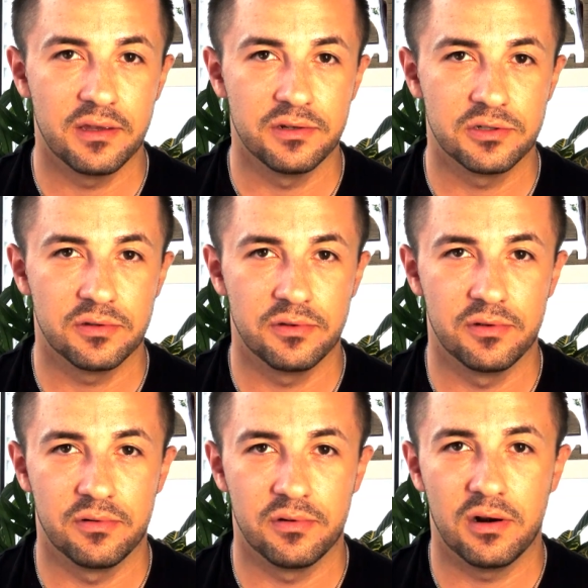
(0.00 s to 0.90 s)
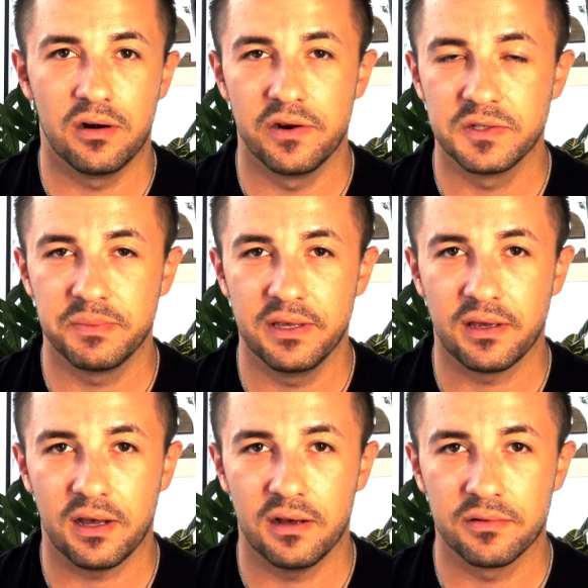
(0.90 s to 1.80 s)
into your RSP
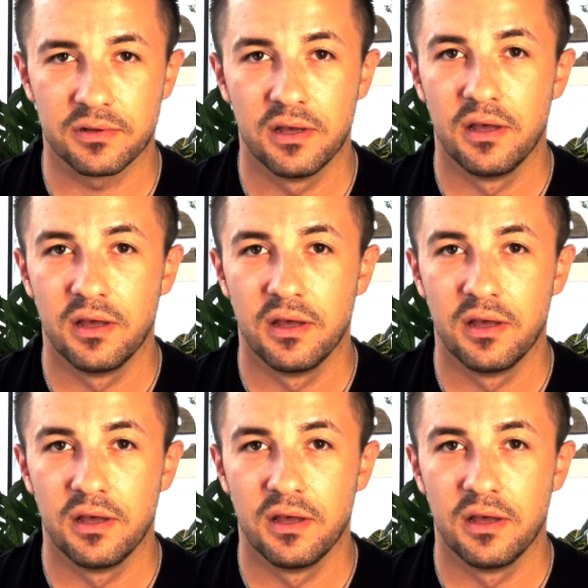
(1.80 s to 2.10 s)
account.